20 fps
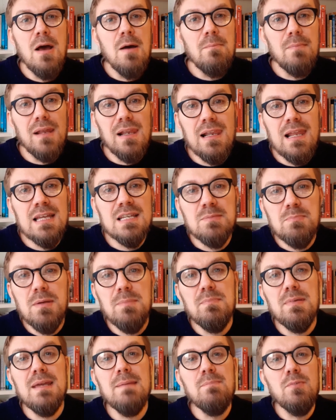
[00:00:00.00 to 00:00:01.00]
But let's be
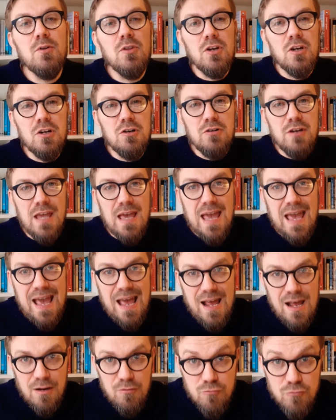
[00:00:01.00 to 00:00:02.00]
people that create
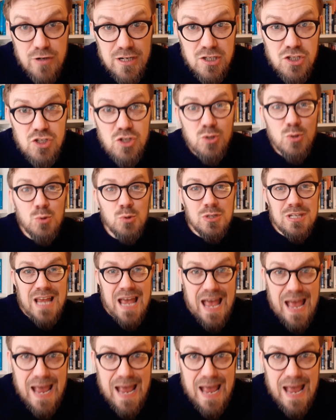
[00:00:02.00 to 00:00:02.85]
rituals,